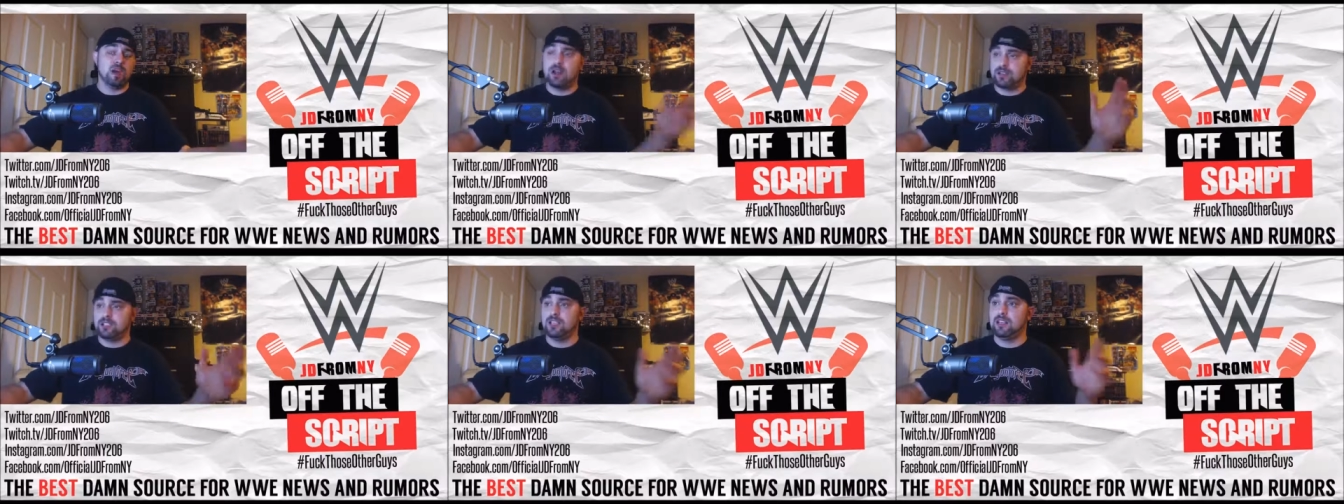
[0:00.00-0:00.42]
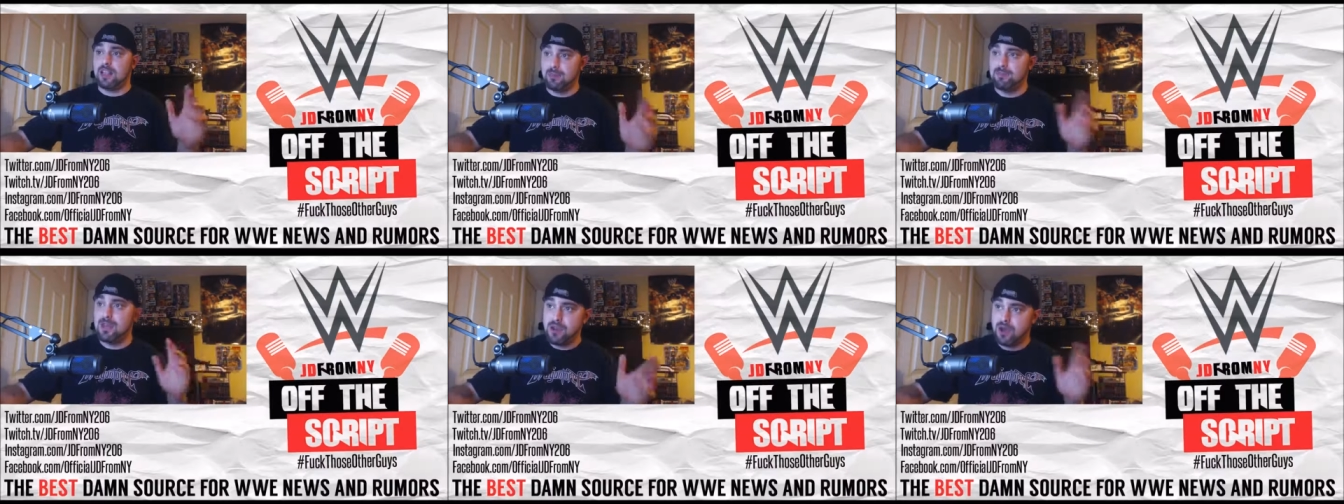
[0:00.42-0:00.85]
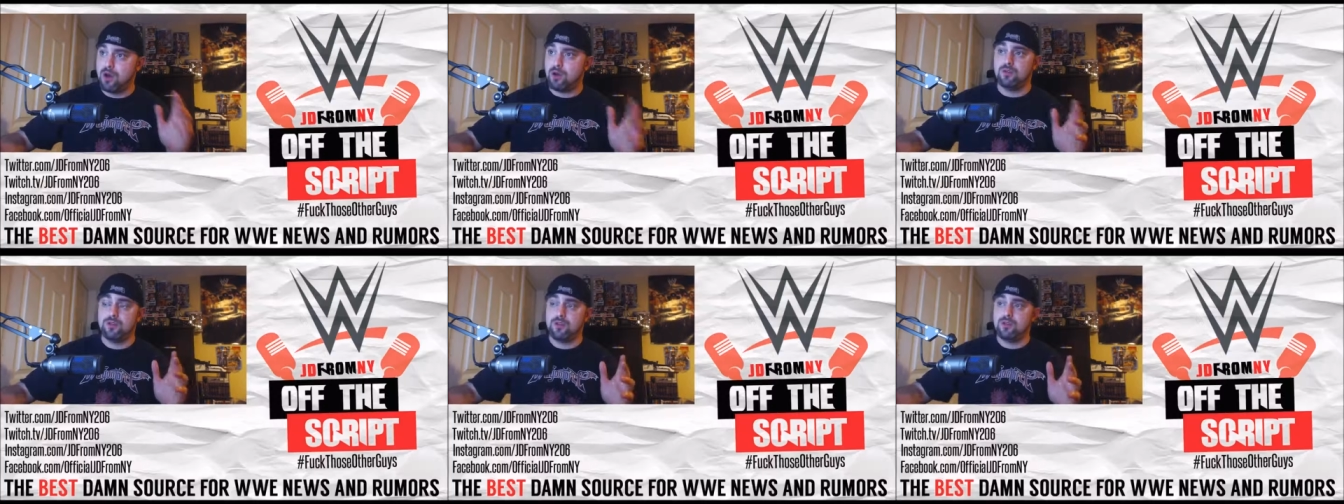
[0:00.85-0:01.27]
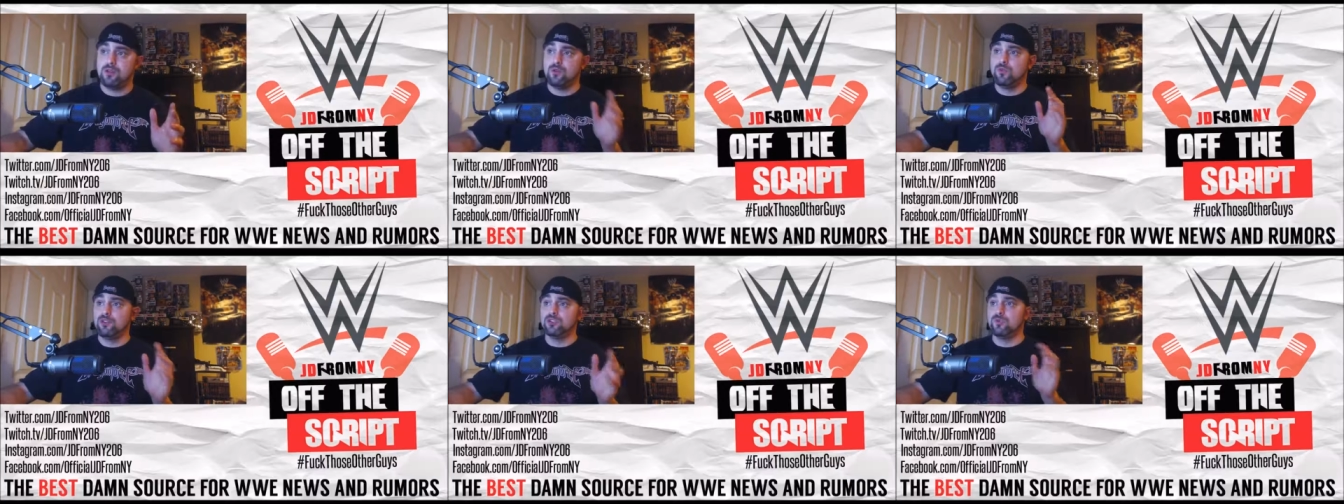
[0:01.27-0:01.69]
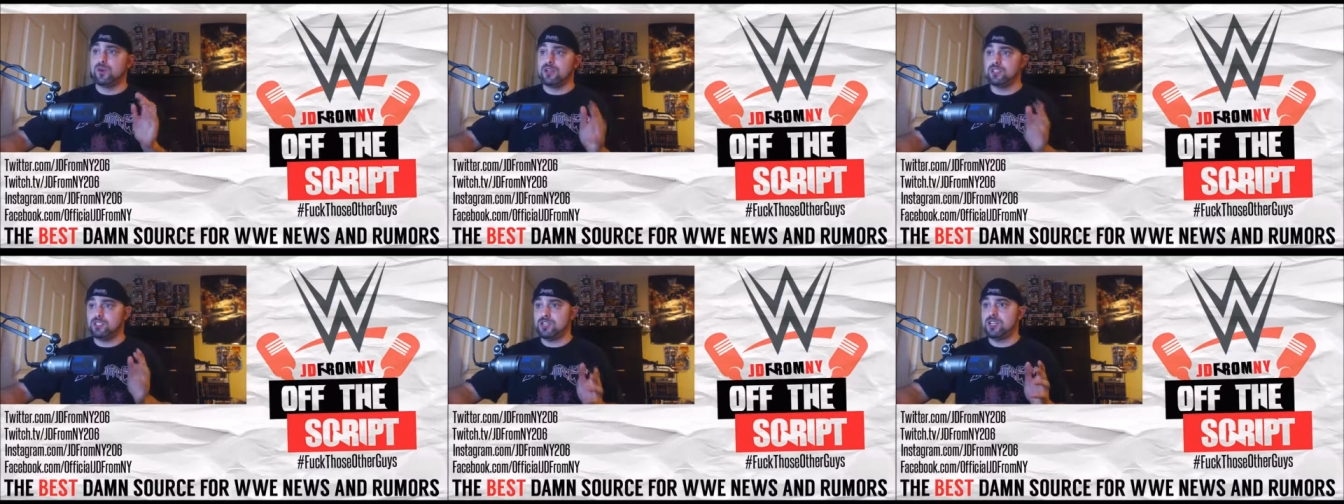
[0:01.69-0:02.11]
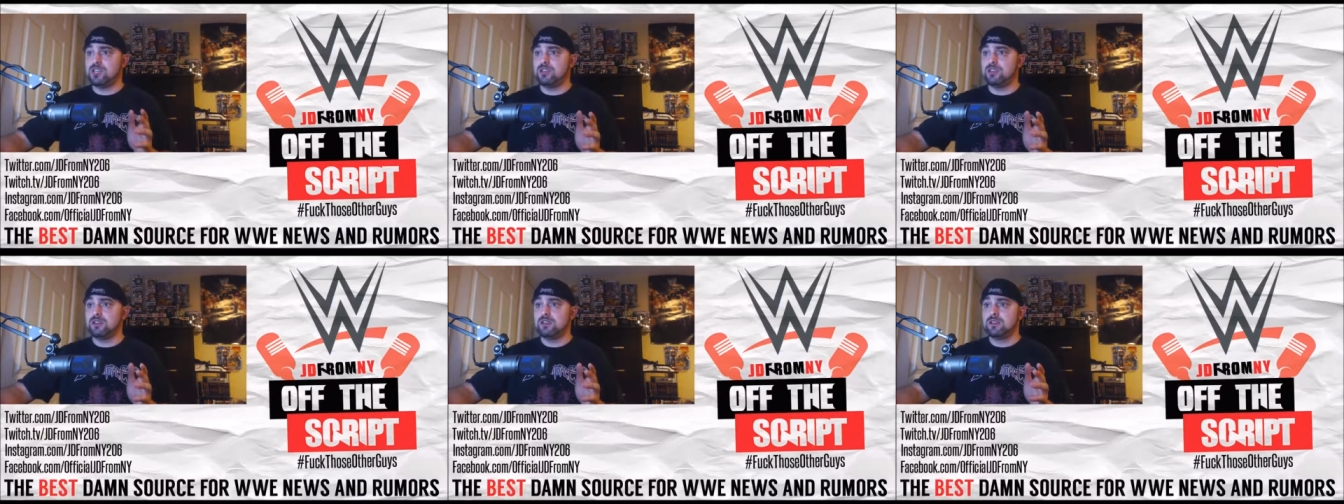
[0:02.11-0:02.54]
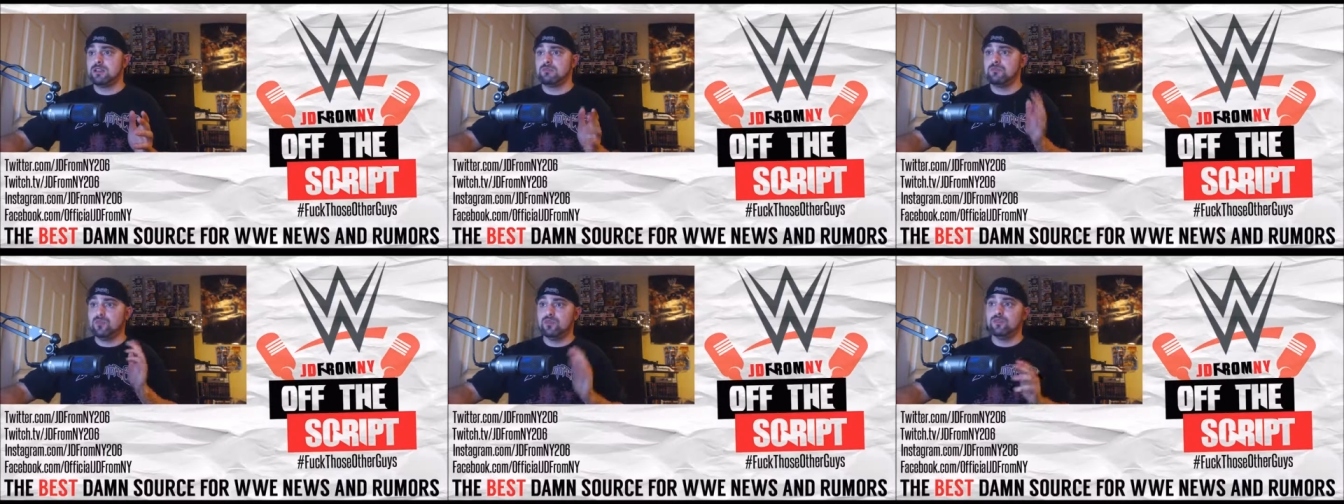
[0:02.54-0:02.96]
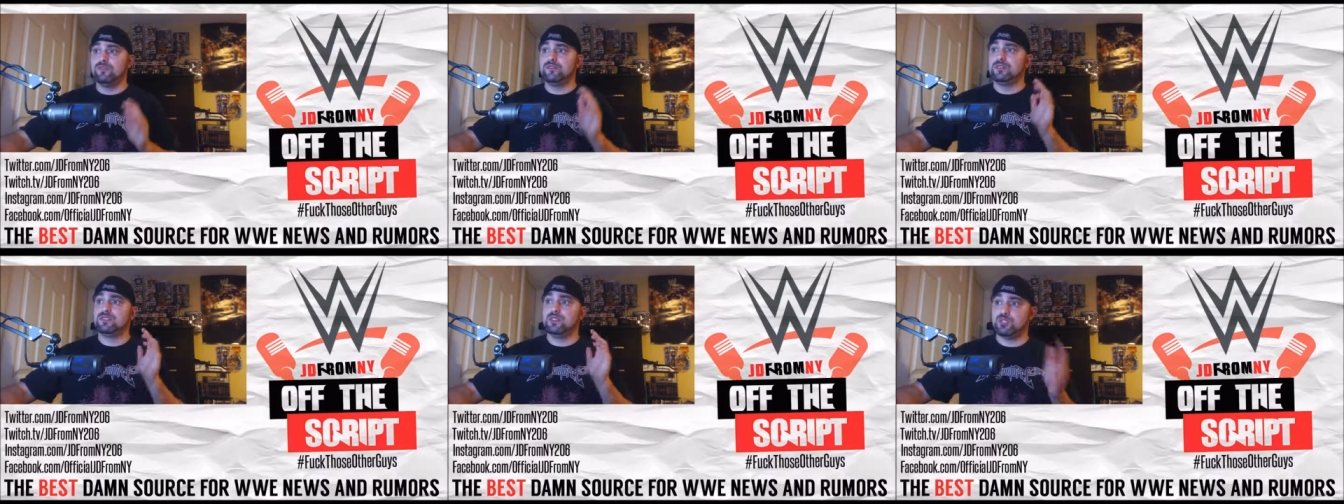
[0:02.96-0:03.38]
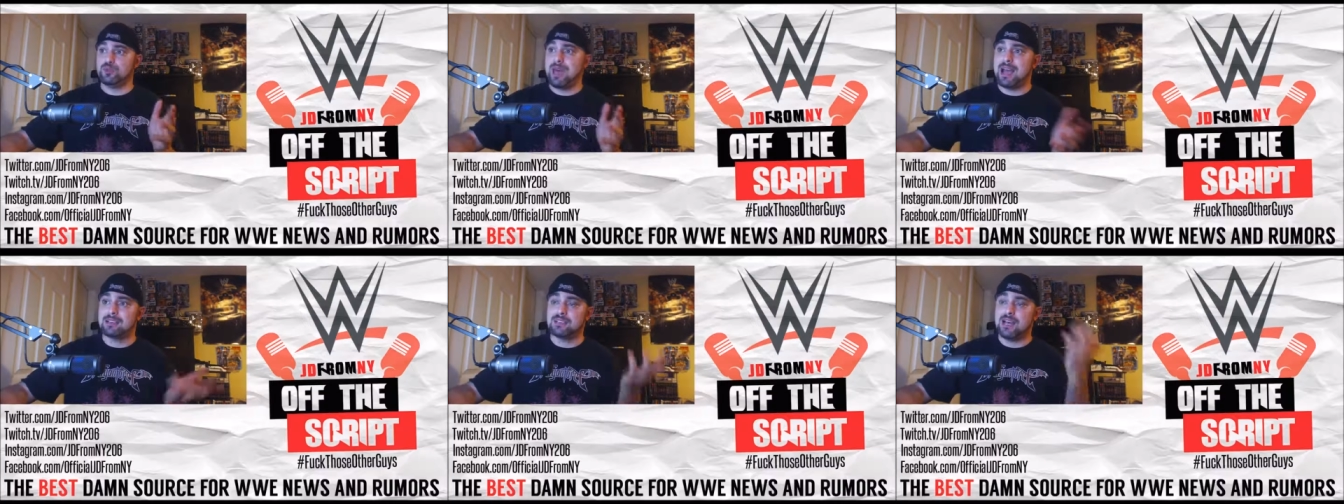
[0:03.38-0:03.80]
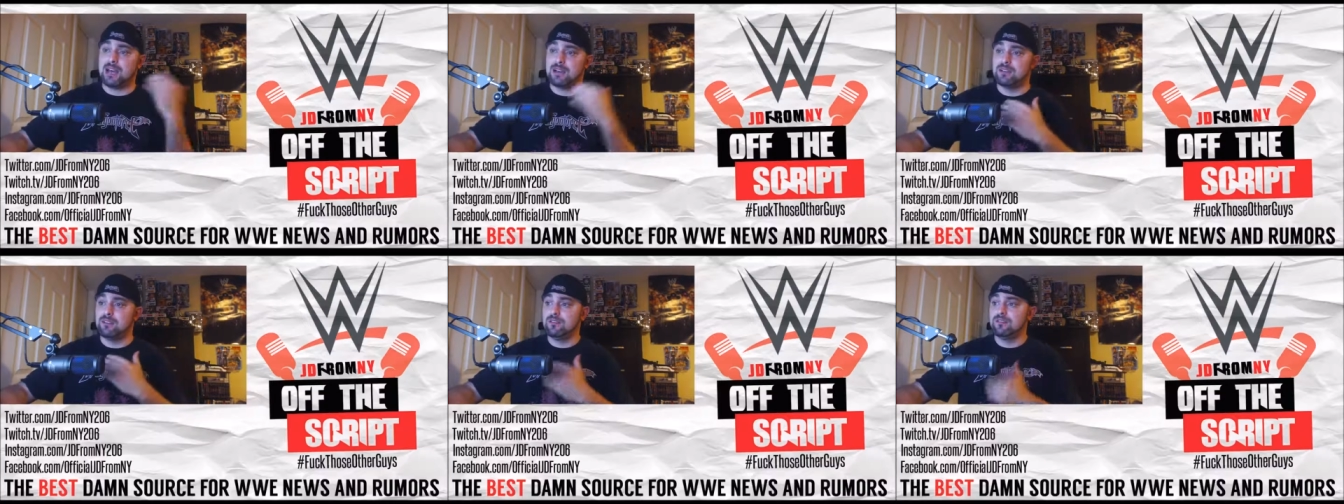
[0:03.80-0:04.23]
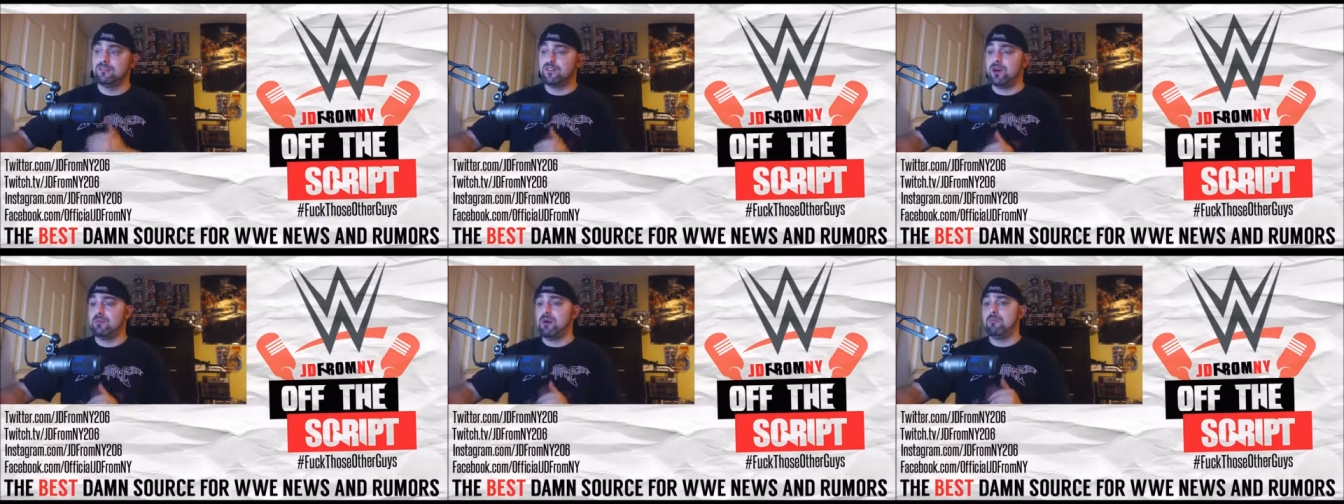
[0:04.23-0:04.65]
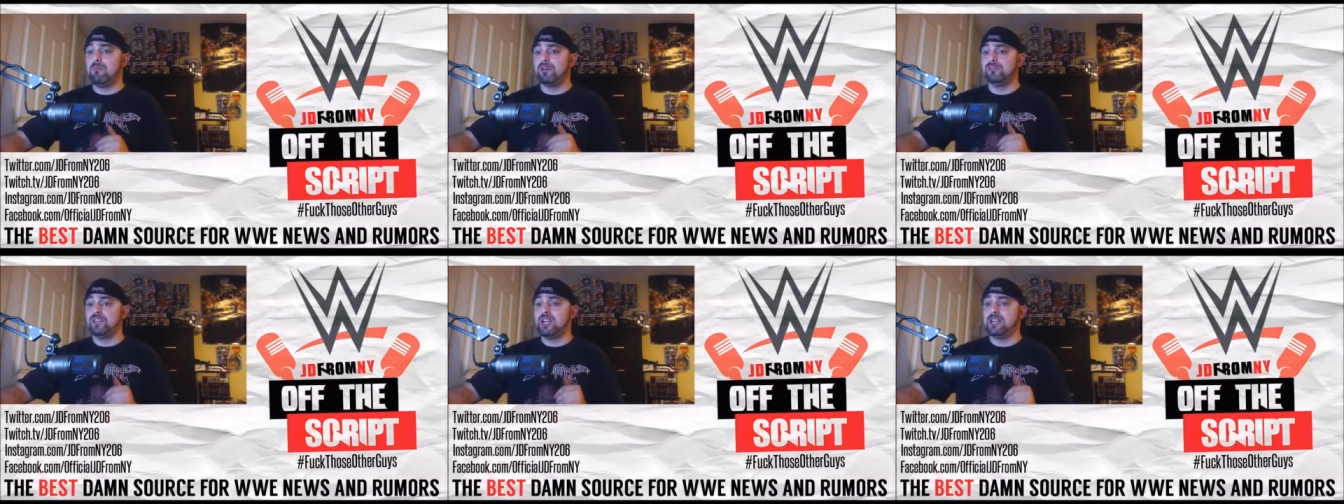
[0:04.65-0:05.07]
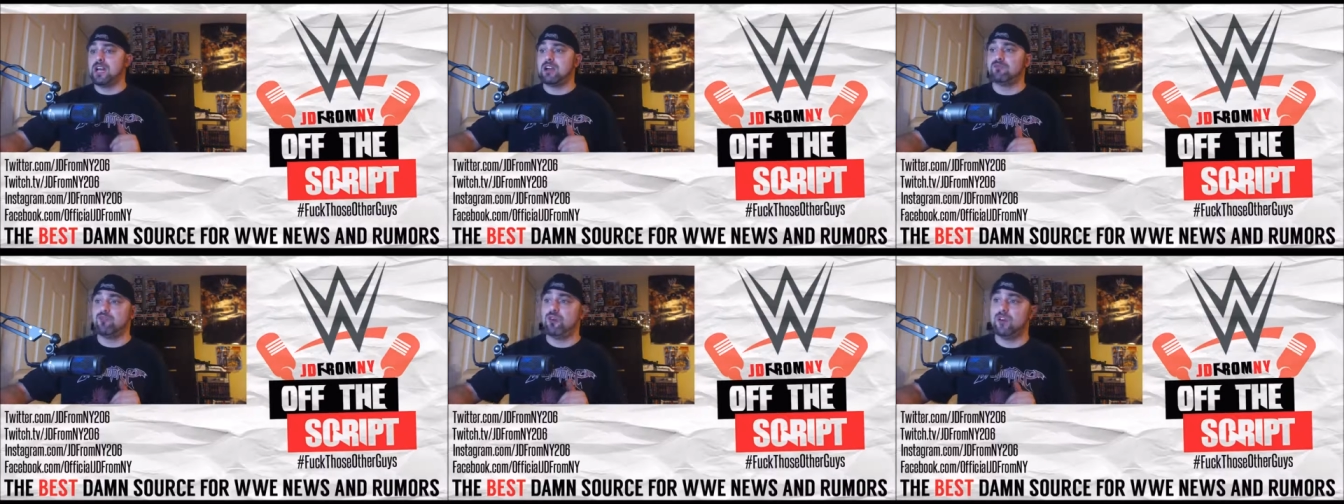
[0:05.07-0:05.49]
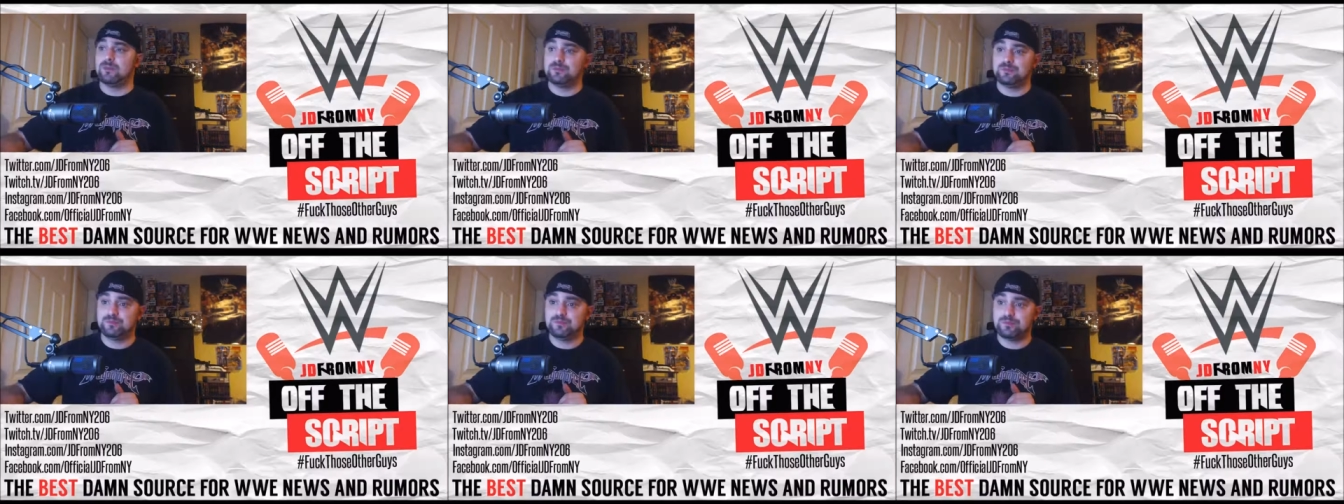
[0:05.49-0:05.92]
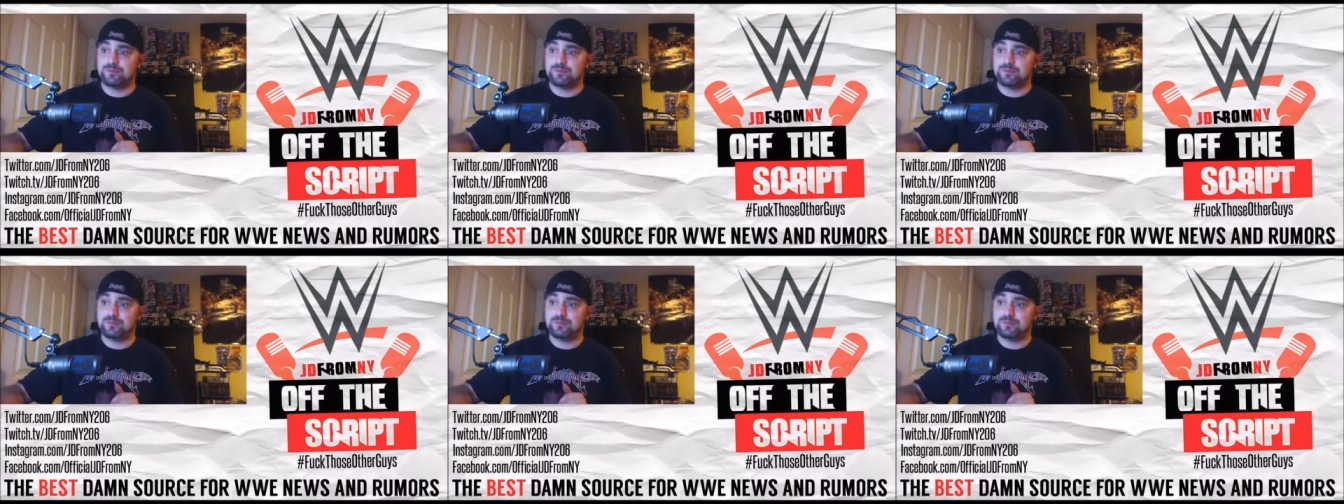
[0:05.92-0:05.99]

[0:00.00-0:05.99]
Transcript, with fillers: honestly, let me know. Who would you want to see move to SmackDown from Monday Night Raw?